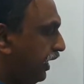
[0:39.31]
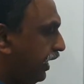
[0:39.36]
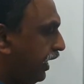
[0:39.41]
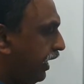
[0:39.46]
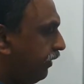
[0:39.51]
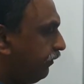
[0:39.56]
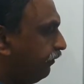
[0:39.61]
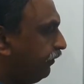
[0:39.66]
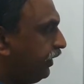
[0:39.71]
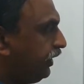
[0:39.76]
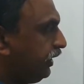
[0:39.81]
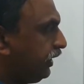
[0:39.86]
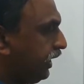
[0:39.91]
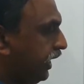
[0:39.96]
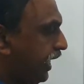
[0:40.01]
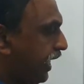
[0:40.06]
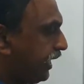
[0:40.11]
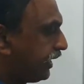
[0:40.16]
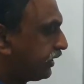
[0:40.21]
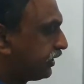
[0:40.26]

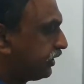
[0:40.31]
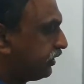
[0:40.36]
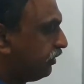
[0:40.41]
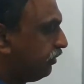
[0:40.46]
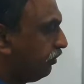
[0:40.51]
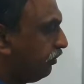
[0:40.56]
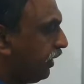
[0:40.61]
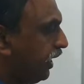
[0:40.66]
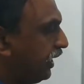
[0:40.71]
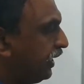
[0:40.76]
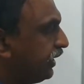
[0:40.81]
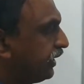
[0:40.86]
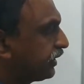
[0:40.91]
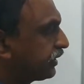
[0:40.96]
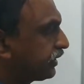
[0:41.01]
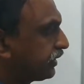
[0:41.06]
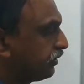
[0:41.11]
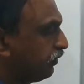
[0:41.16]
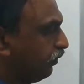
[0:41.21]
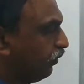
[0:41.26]
m1x
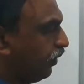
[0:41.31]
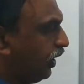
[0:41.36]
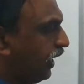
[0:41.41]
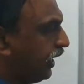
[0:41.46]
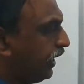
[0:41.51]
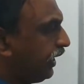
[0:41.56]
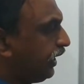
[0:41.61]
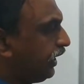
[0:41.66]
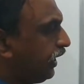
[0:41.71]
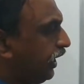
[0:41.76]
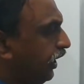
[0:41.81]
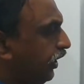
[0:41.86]
minus y